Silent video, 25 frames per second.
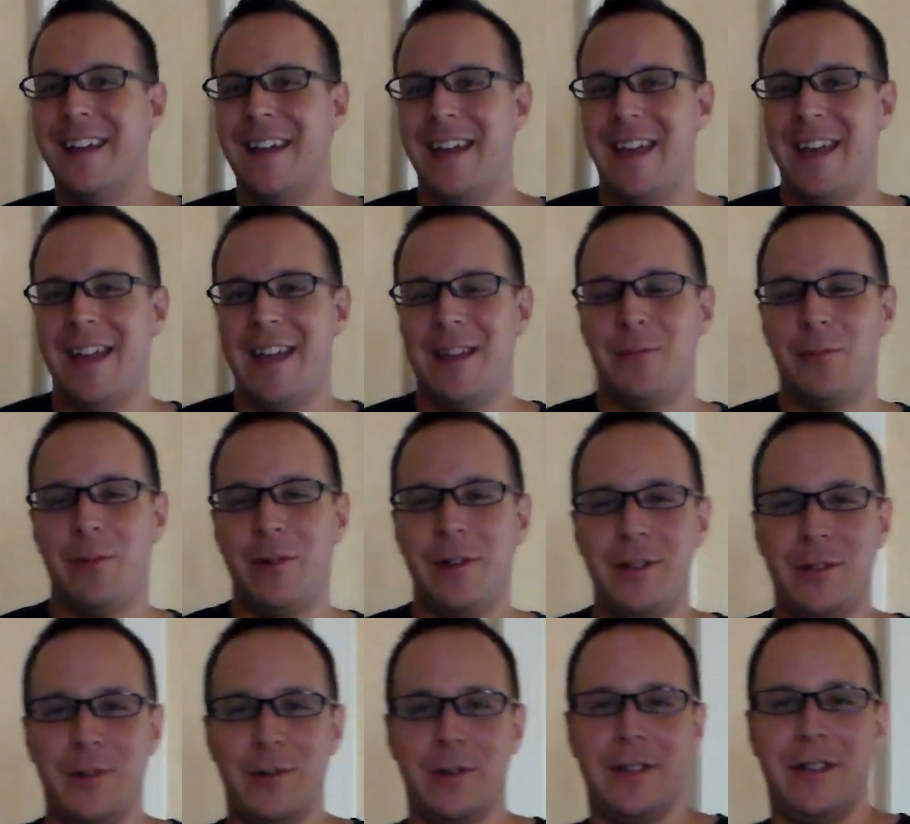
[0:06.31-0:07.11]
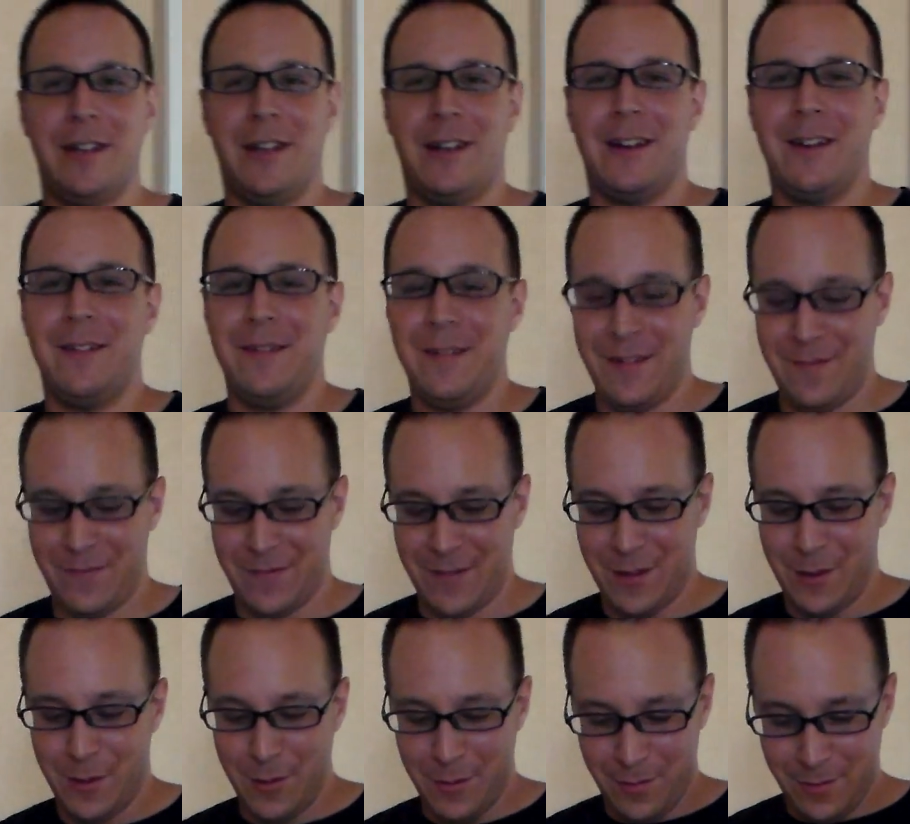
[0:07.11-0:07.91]
And we're doing our
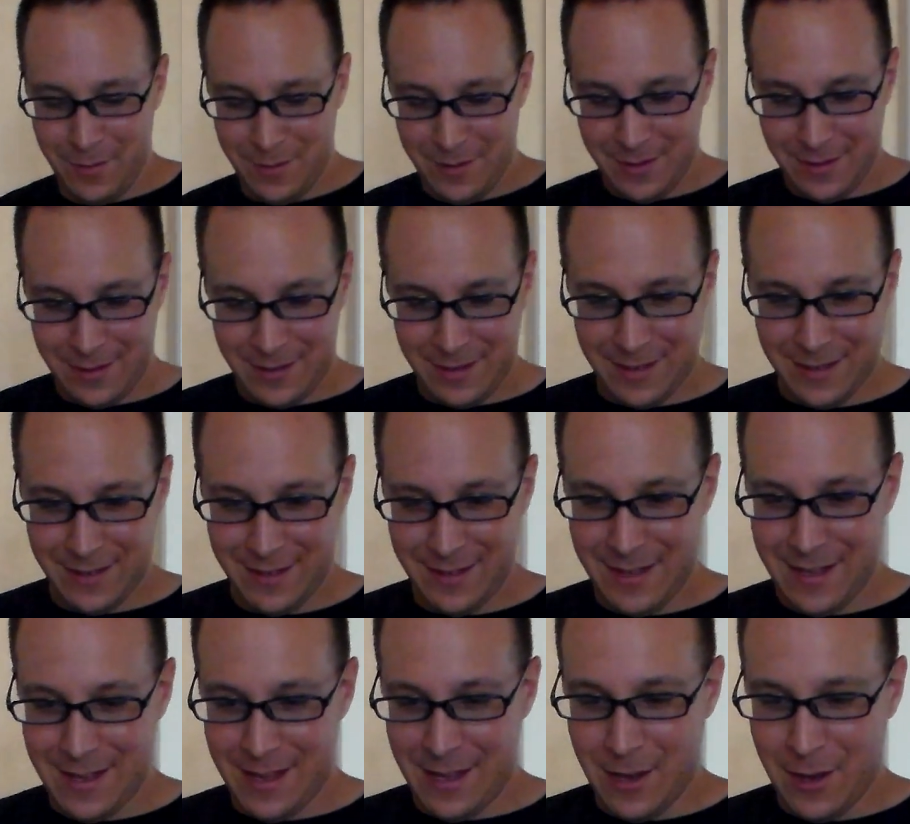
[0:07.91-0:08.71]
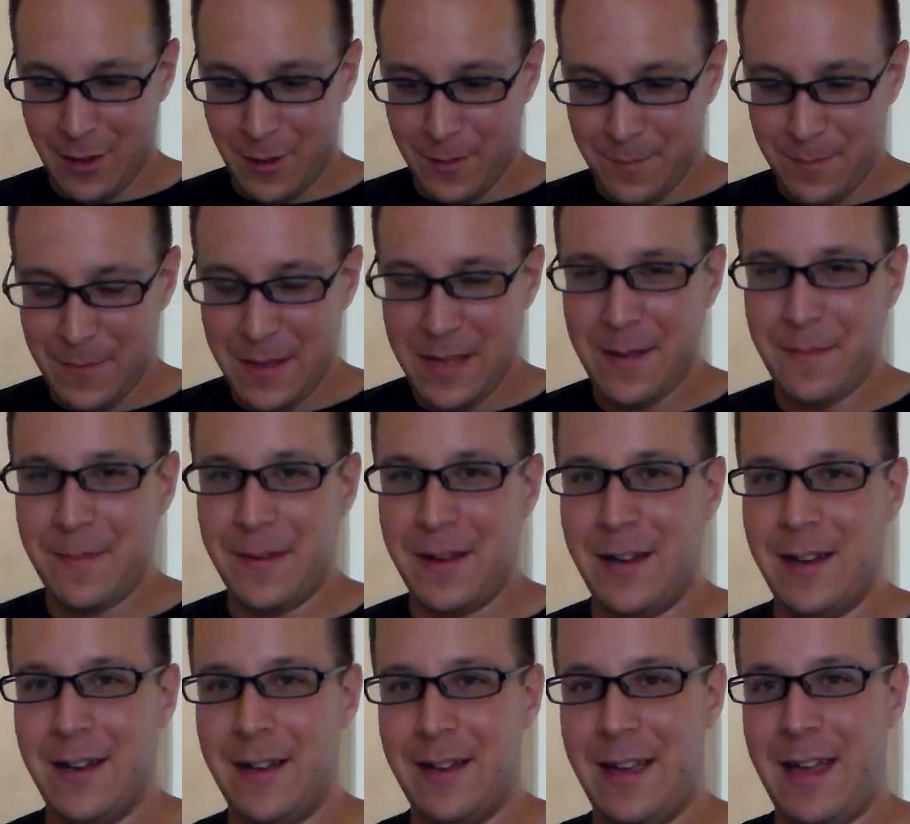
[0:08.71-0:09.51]
review on the
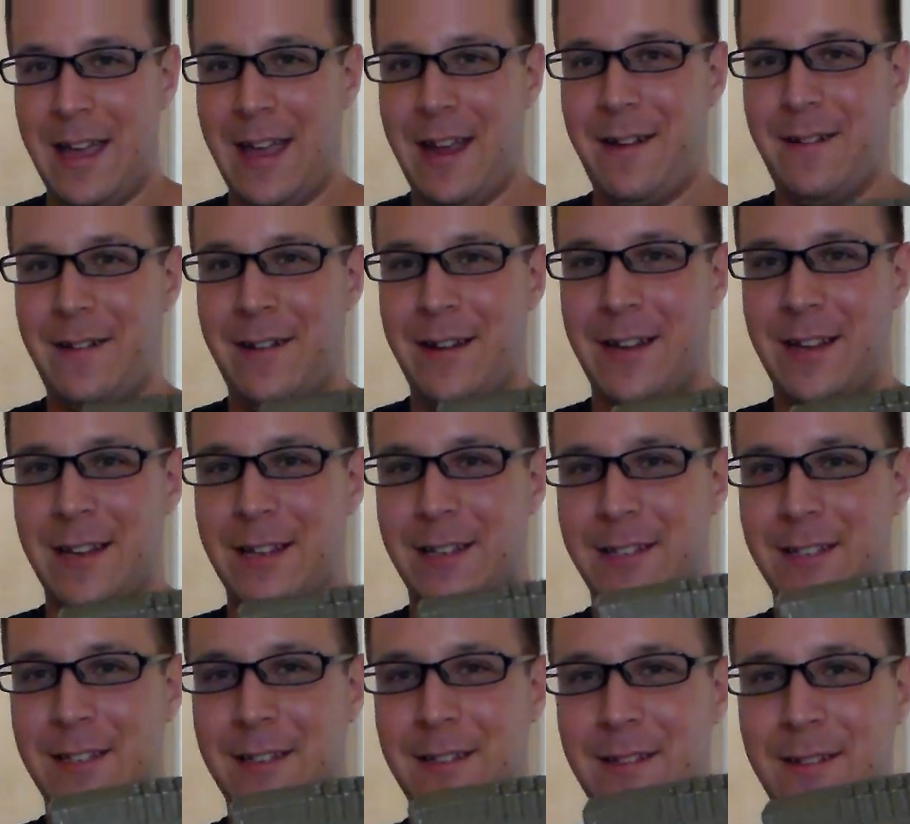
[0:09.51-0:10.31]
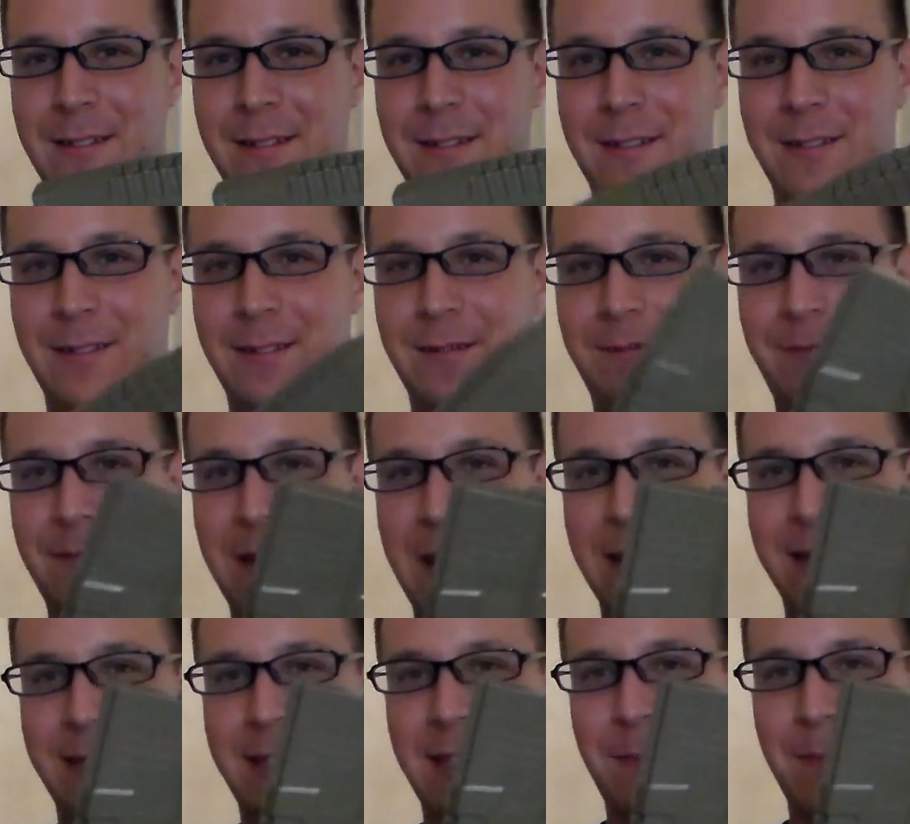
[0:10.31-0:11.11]
Amoeba Ares, little
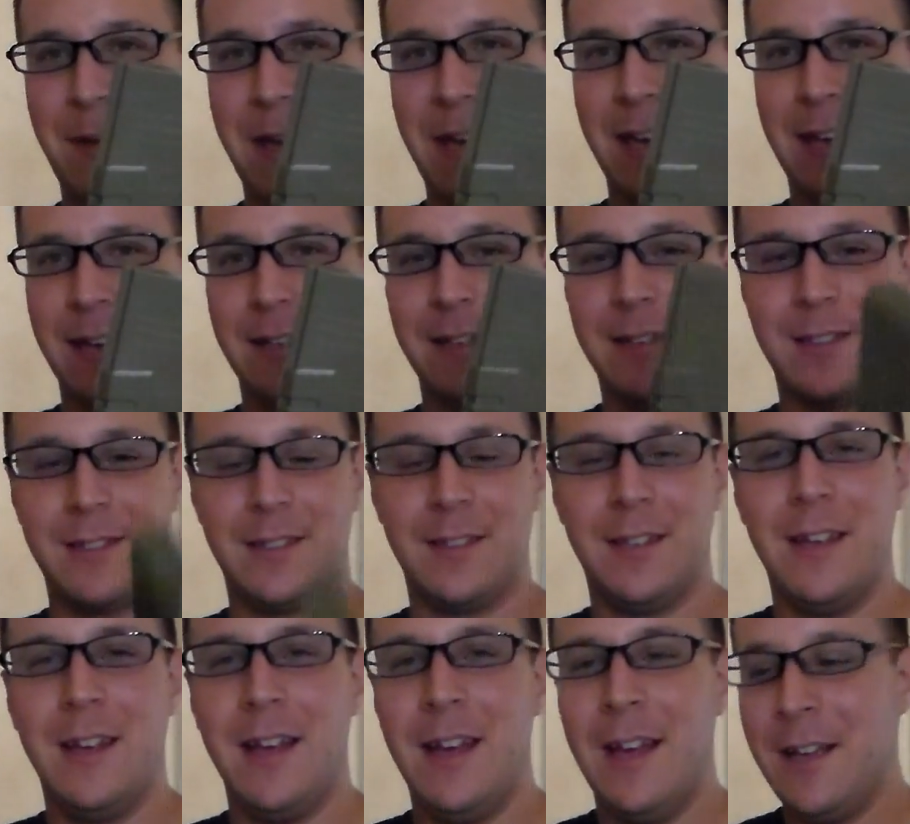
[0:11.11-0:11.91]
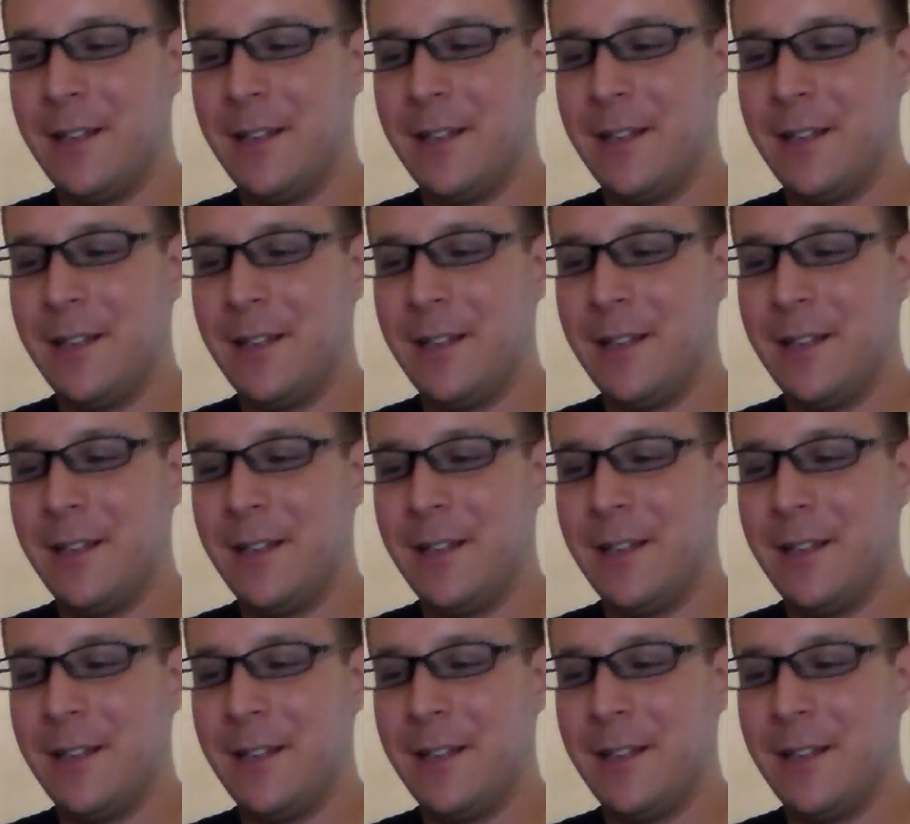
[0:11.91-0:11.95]
fancy mags.